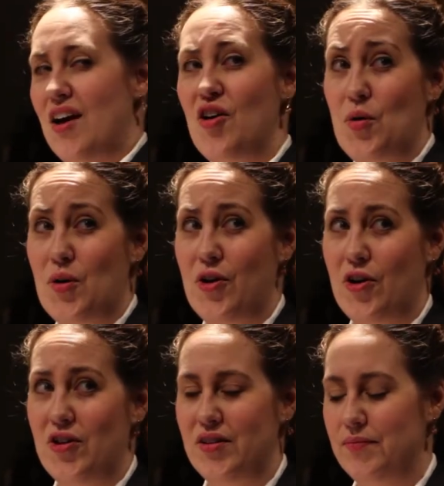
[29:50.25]
Oh, you
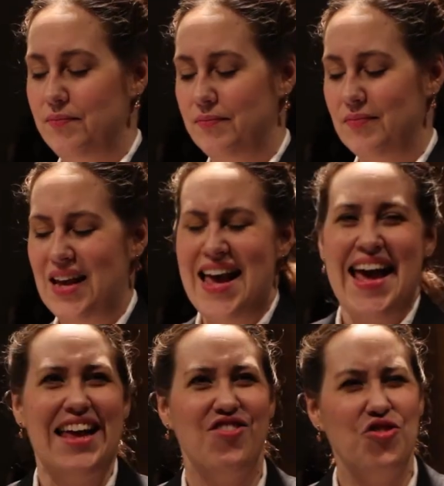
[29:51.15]
heard.
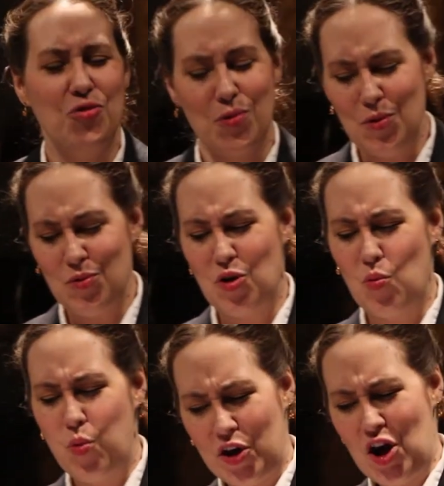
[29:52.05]
It's true, the
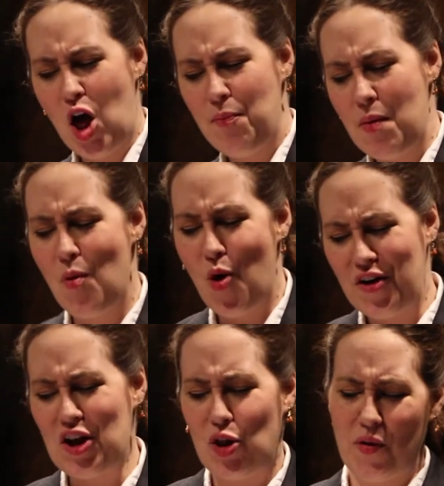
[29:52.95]
Woodhull
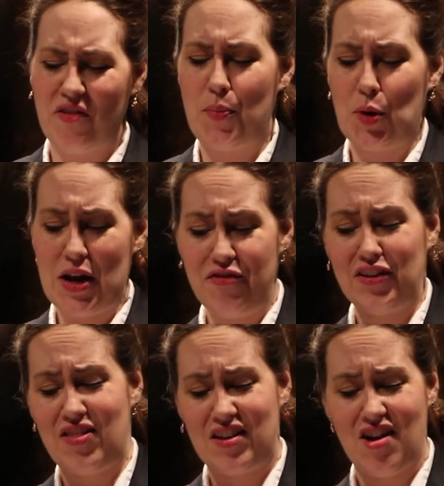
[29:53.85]
Memorial was
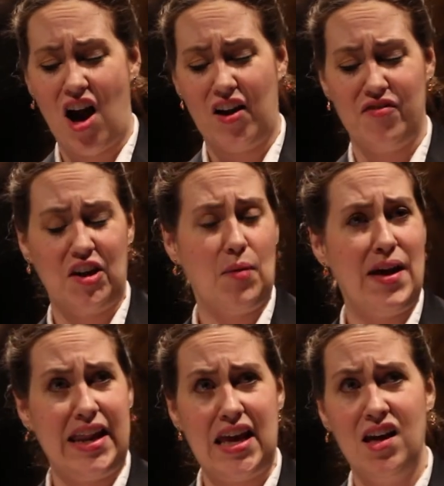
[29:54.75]
briefly the talk of the
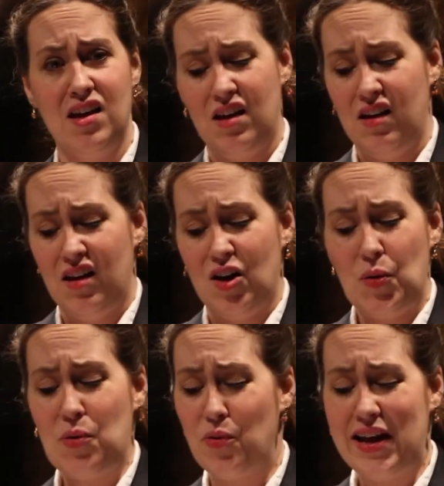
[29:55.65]
committee.
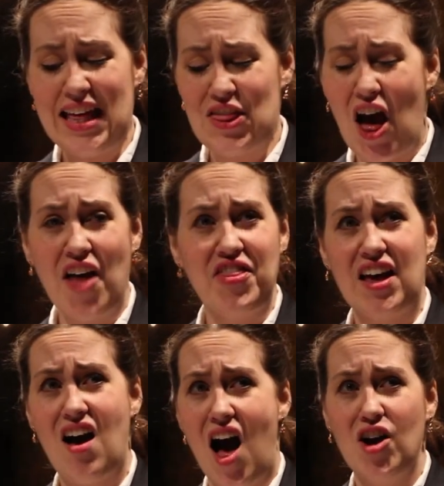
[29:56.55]
We really thought
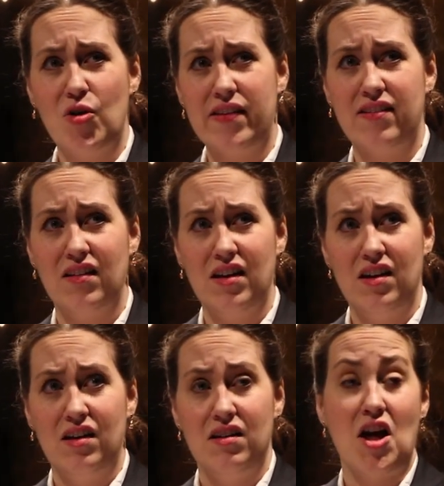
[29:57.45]
that Congress,
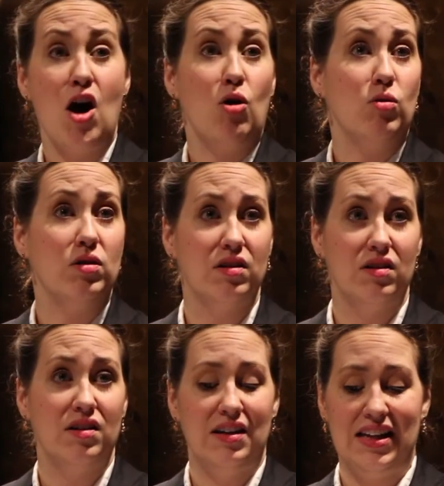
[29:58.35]
no,
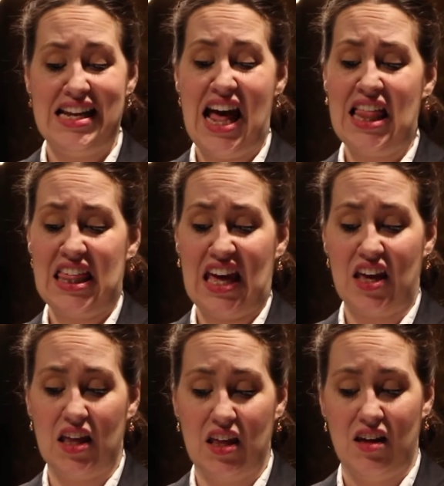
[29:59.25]
nothing.
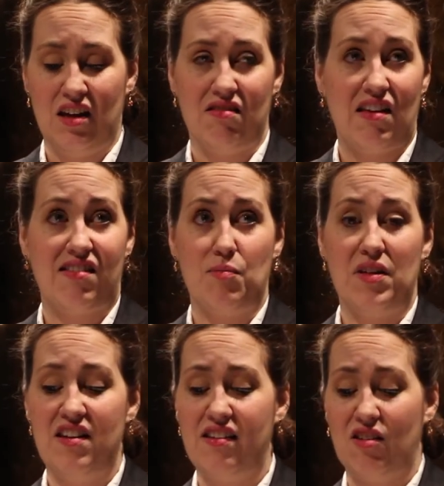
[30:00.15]
They
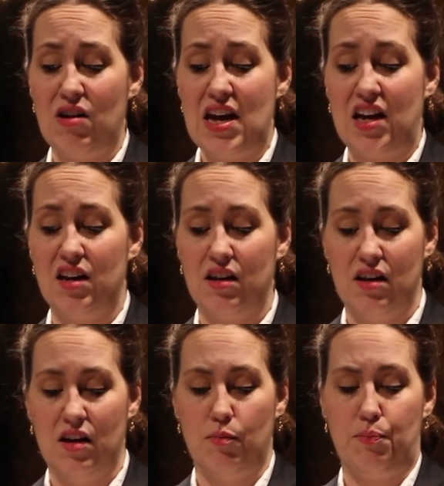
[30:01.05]
simply
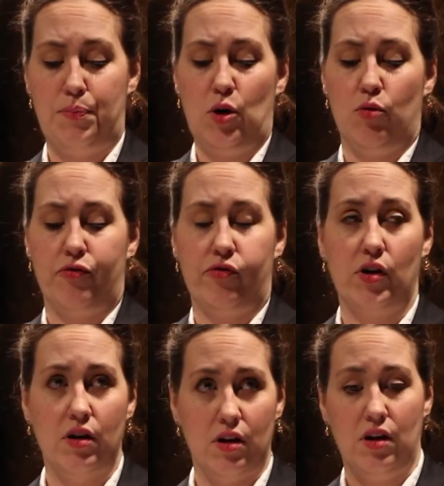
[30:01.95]
disagreed, and poof,
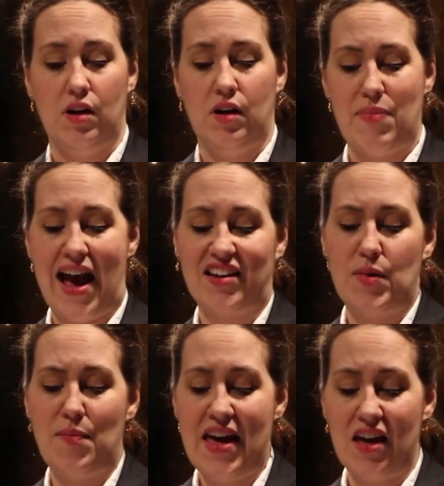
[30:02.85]
back to,
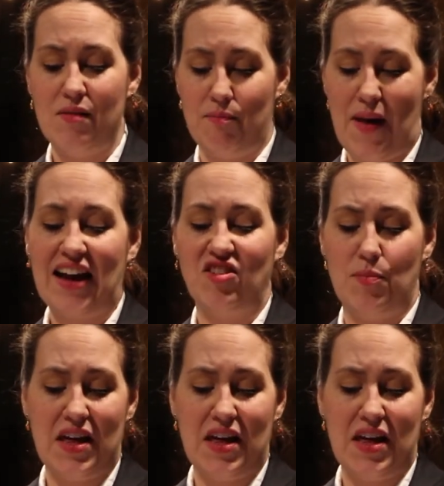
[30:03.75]
be made, back to